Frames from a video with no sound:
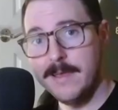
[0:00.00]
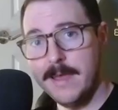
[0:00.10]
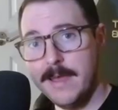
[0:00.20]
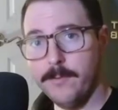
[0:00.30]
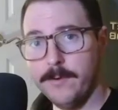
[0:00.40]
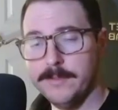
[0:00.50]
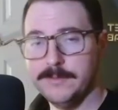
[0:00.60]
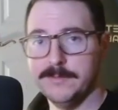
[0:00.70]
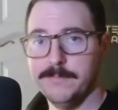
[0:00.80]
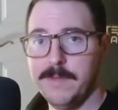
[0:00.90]
Hey everyone, this
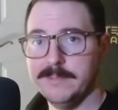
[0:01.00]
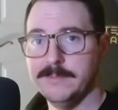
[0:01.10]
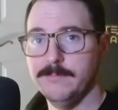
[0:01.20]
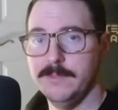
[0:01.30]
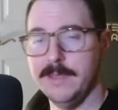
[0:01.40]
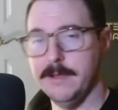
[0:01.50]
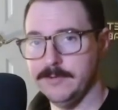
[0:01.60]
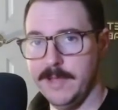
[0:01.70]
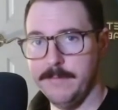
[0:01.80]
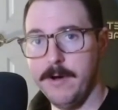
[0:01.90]
is Paizen with the Couch
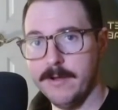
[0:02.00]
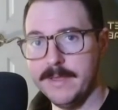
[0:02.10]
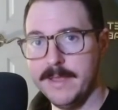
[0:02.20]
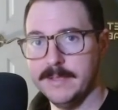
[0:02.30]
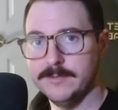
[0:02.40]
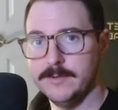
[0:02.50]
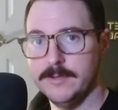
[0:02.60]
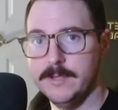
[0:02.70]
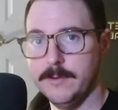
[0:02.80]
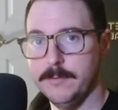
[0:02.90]
Cat Podcast,
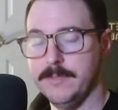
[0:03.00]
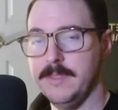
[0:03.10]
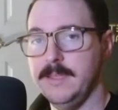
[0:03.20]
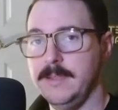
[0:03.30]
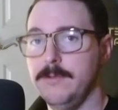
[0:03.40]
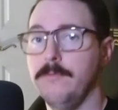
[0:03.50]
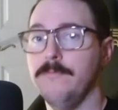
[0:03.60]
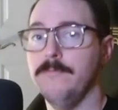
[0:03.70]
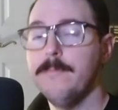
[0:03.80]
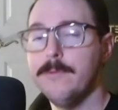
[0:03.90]
here with the
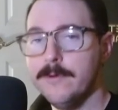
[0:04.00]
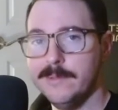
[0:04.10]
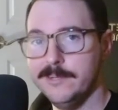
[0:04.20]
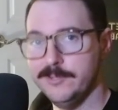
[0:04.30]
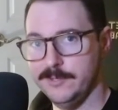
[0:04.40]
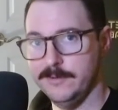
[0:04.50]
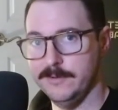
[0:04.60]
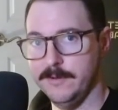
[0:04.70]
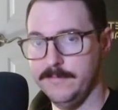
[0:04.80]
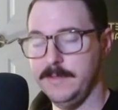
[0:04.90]
November edition
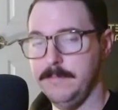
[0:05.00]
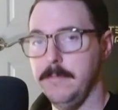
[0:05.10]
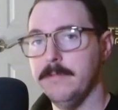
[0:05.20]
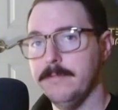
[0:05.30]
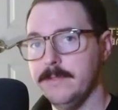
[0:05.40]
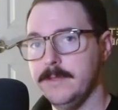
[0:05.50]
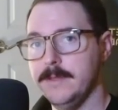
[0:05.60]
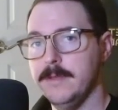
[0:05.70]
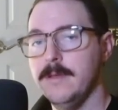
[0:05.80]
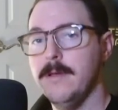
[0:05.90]
of the
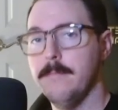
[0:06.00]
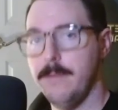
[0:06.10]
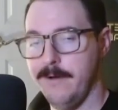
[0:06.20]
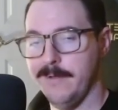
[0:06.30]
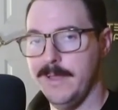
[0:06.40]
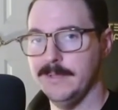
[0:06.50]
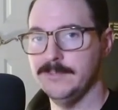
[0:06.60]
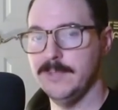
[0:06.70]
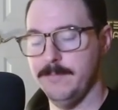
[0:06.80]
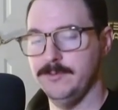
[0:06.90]
monthly
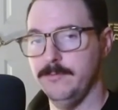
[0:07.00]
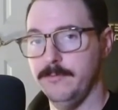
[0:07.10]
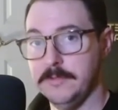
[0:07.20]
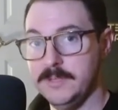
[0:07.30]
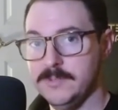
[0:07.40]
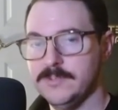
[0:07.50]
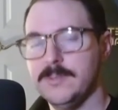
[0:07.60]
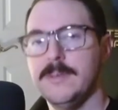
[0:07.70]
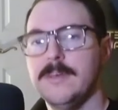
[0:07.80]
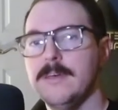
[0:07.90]
podcast episode release.
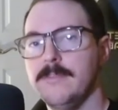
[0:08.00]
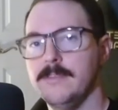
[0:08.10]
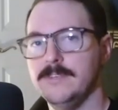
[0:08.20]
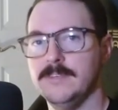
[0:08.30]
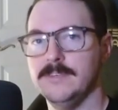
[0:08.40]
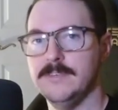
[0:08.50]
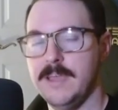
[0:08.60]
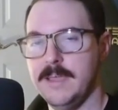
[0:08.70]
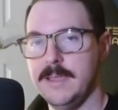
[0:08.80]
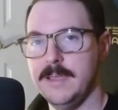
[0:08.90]
This is
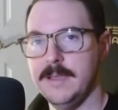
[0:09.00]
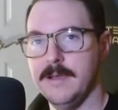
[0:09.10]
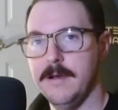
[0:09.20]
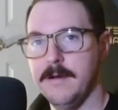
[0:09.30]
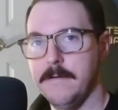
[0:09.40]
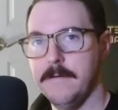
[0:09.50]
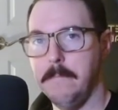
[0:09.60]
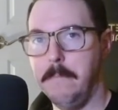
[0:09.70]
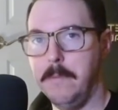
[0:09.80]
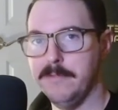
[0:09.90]
a
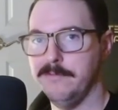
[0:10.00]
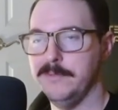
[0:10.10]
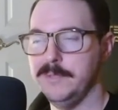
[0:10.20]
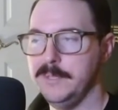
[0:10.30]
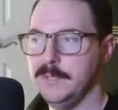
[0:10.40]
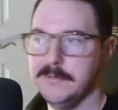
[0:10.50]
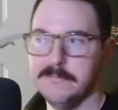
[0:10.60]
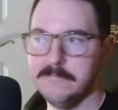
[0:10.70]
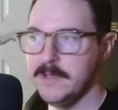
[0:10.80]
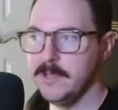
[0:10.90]
monthly
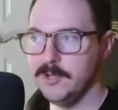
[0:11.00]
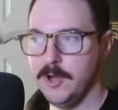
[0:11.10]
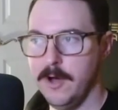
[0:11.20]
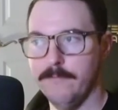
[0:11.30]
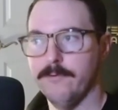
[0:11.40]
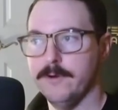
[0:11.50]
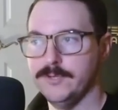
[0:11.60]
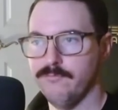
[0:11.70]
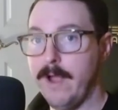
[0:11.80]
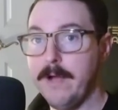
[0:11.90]

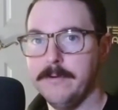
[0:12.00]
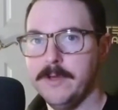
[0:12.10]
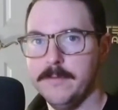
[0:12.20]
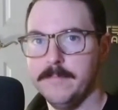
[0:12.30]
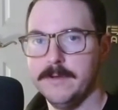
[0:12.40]
coverage roundup